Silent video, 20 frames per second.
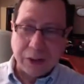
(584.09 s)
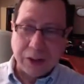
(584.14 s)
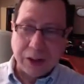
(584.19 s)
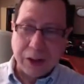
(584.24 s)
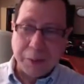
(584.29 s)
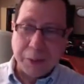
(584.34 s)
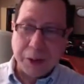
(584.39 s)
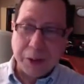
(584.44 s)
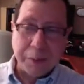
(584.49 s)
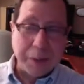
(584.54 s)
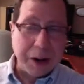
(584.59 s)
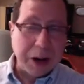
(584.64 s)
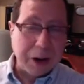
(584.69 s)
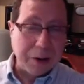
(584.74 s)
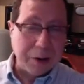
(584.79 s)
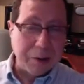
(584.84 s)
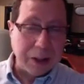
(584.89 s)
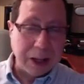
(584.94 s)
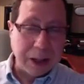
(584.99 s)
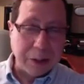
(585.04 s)
For example, the
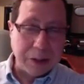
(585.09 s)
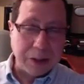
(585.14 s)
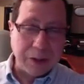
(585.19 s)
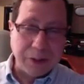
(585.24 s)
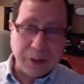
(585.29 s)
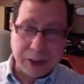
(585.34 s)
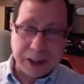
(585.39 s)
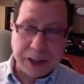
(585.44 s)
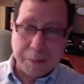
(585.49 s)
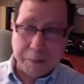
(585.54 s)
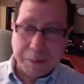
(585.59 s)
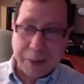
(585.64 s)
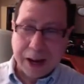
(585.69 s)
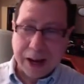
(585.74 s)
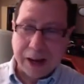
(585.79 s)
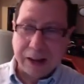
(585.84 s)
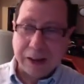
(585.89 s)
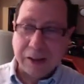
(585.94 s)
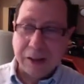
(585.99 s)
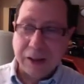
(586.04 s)
power of language for
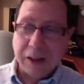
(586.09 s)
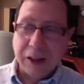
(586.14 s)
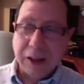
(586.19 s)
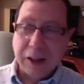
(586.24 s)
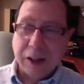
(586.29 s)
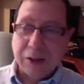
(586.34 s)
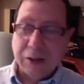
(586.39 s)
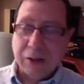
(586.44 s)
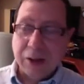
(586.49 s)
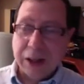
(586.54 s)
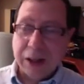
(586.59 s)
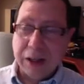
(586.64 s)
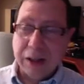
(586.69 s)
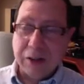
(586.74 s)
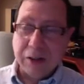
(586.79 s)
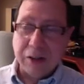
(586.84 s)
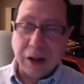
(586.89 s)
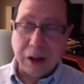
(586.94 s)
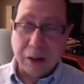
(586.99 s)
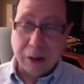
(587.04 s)
impact, right?
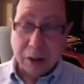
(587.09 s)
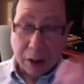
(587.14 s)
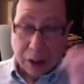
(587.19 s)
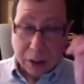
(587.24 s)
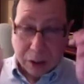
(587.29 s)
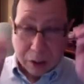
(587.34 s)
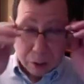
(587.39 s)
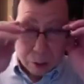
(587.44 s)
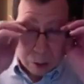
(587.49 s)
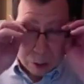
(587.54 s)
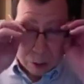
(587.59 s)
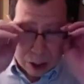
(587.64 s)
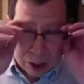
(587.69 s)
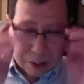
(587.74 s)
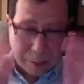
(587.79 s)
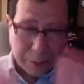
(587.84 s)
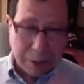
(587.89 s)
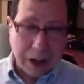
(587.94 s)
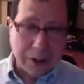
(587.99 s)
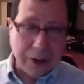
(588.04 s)
And so
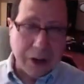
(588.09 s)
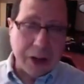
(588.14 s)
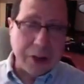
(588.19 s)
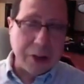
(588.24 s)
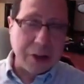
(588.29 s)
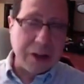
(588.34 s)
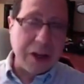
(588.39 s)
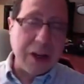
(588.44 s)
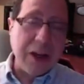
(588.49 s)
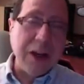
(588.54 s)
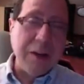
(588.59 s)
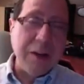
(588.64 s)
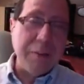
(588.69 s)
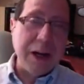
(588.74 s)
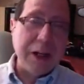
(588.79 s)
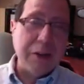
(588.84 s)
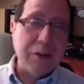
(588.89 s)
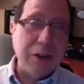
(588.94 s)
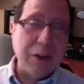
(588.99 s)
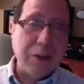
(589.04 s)
another key
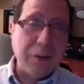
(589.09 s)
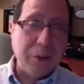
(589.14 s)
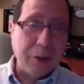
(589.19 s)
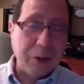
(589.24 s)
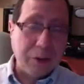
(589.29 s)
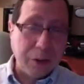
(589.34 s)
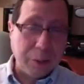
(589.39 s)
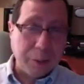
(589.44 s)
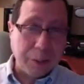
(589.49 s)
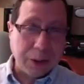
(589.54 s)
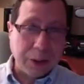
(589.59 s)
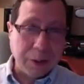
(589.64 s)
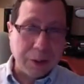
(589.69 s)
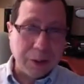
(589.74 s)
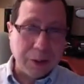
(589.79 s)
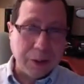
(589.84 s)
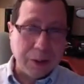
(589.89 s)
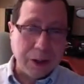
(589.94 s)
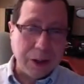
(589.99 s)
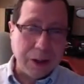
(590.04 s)
metric for
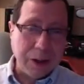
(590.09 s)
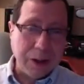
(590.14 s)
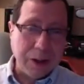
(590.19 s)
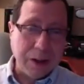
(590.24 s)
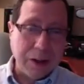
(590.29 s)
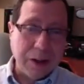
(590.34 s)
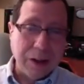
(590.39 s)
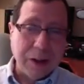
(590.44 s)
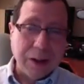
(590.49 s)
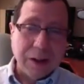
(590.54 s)
supercomputing